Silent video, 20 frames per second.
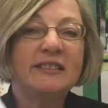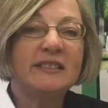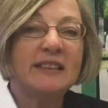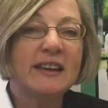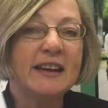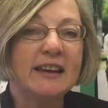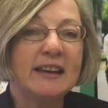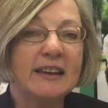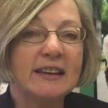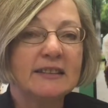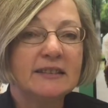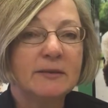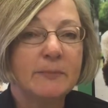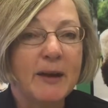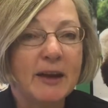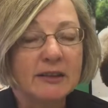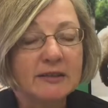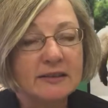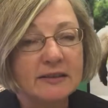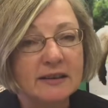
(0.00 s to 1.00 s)
C is
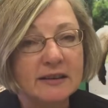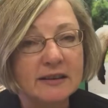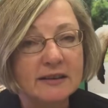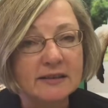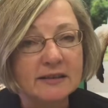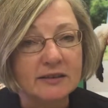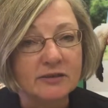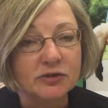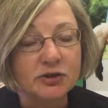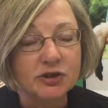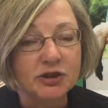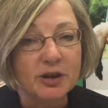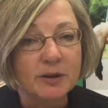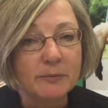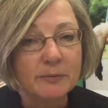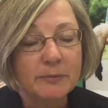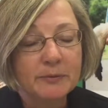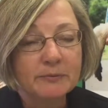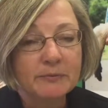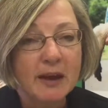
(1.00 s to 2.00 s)
about
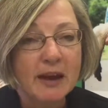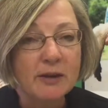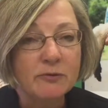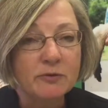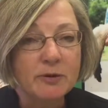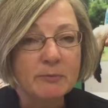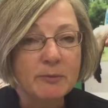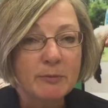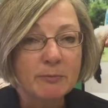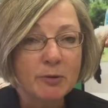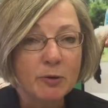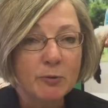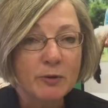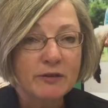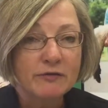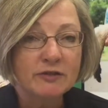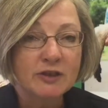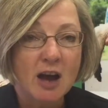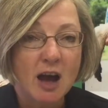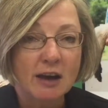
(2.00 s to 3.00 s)
citizenship. And remember,
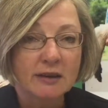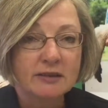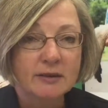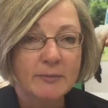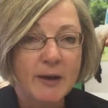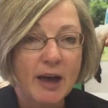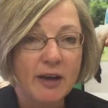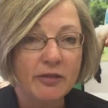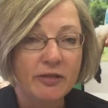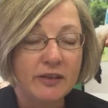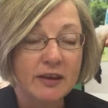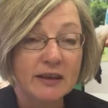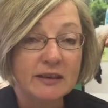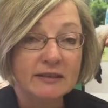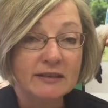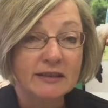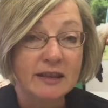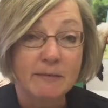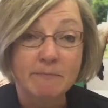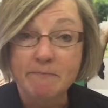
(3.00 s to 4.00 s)
we've talked about
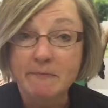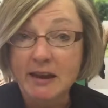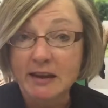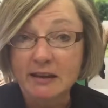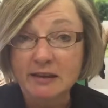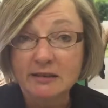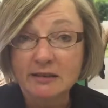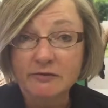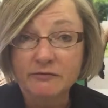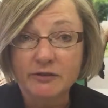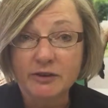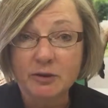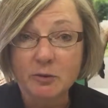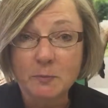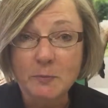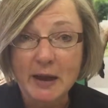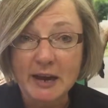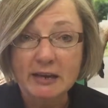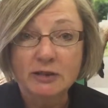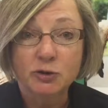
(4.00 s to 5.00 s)
things that make us feel
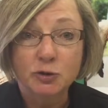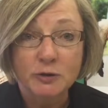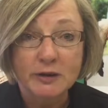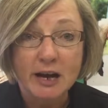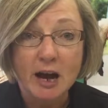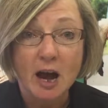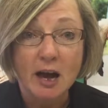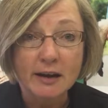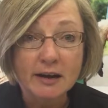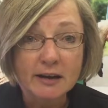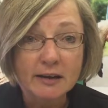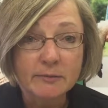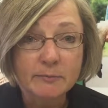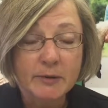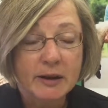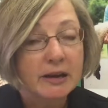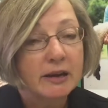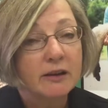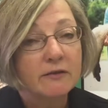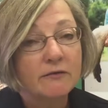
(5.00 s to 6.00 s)
patriotic
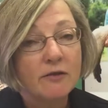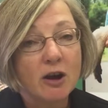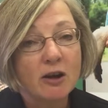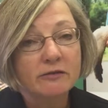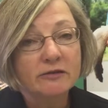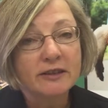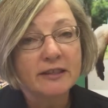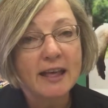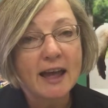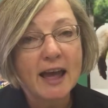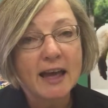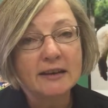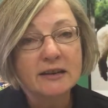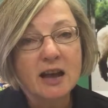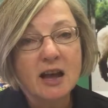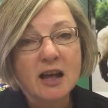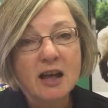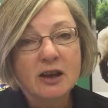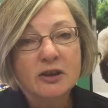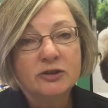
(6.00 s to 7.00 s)
being involved in that.
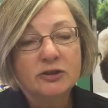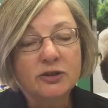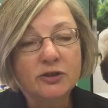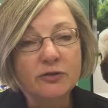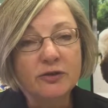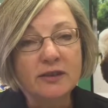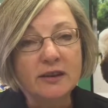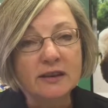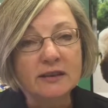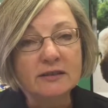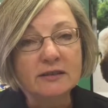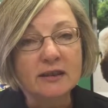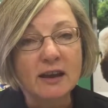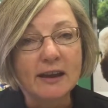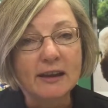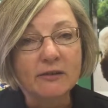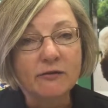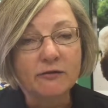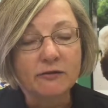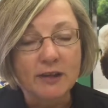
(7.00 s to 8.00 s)
So things
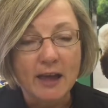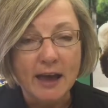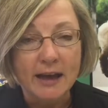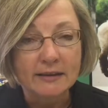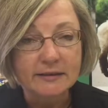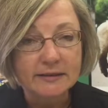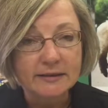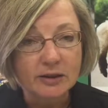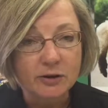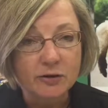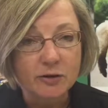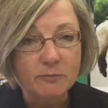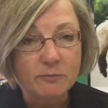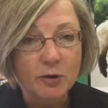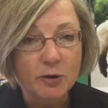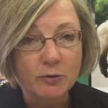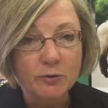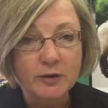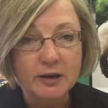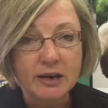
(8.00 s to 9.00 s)
like flag
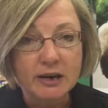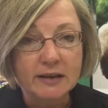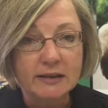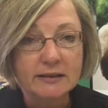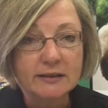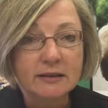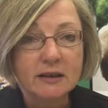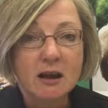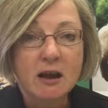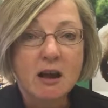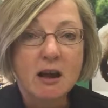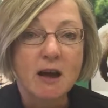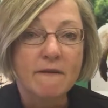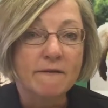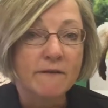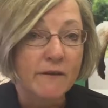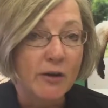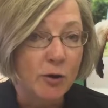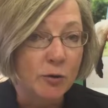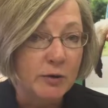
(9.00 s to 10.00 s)
ceremonies,
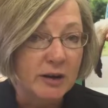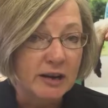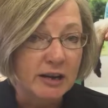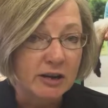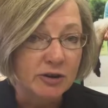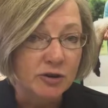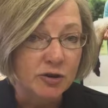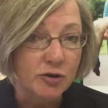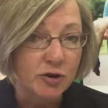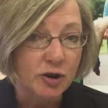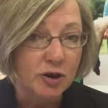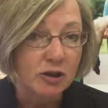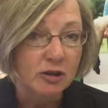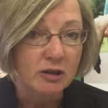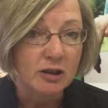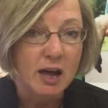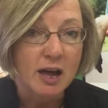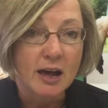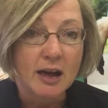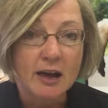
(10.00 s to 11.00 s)
voting in your
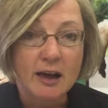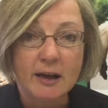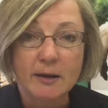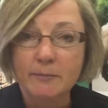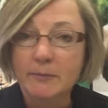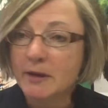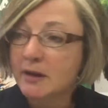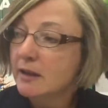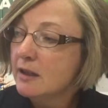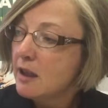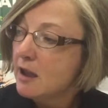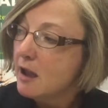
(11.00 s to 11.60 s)
club,